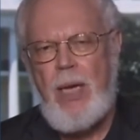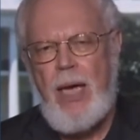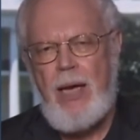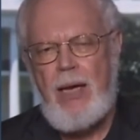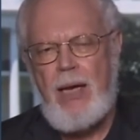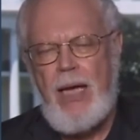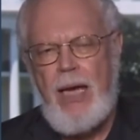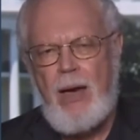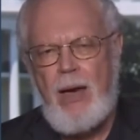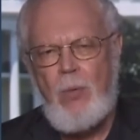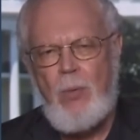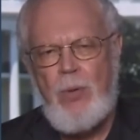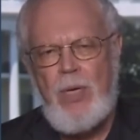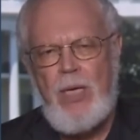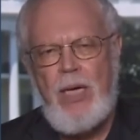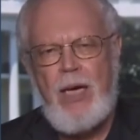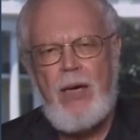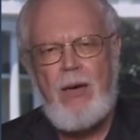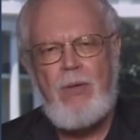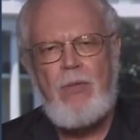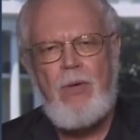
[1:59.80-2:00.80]
that my
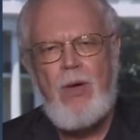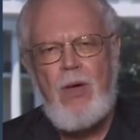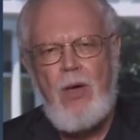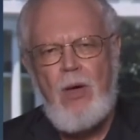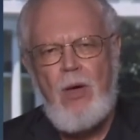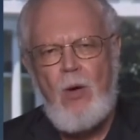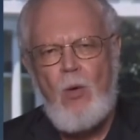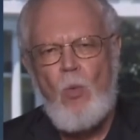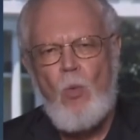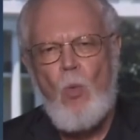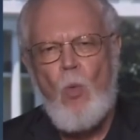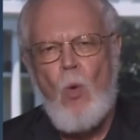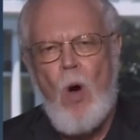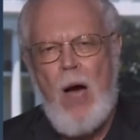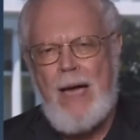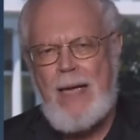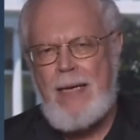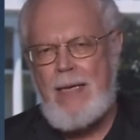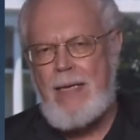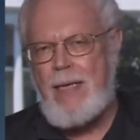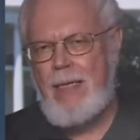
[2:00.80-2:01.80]
instincts were correct
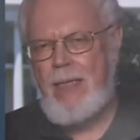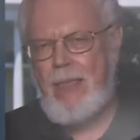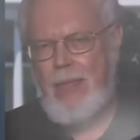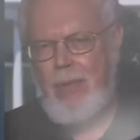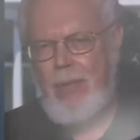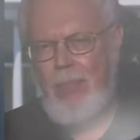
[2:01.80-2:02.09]
and that